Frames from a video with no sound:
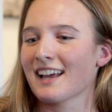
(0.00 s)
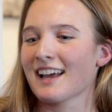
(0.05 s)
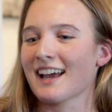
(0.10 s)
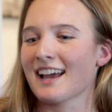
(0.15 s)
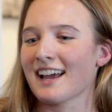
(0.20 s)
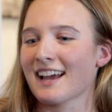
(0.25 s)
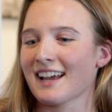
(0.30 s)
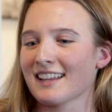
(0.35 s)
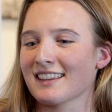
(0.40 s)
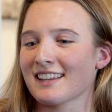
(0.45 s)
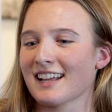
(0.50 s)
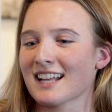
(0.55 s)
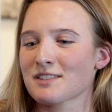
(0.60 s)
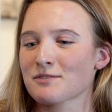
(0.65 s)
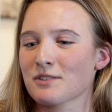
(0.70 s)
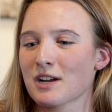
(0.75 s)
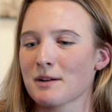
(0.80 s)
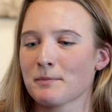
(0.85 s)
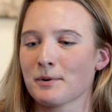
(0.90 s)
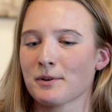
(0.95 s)
And that's
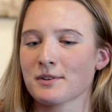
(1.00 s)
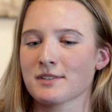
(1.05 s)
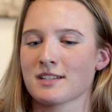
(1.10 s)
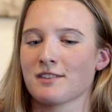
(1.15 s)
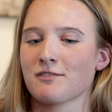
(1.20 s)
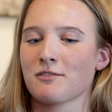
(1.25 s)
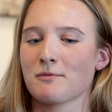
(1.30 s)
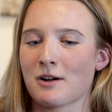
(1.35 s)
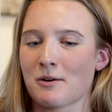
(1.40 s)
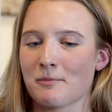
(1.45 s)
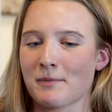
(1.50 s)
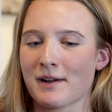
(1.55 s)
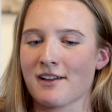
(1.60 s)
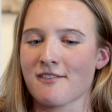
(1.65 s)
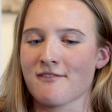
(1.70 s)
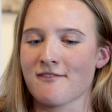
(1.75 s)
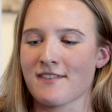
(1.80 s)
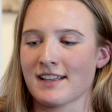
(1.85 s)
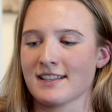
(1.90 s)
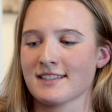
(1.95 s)
where I post stuff about my
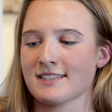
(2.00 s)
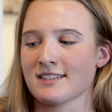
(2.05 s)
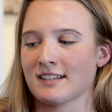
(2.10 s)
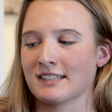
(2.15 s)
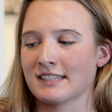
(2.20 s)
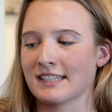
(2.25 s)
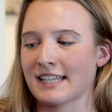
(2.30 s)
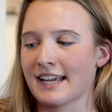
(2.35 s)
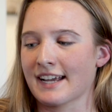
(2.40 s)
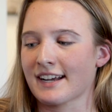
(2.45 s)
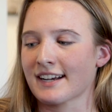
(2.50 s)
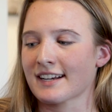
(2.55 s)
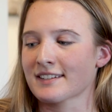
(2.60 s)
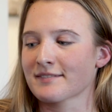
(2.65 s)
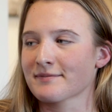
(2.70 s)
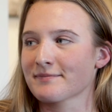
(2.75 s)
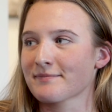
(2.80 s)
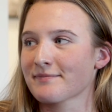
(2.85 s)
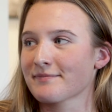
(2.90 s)
events on there.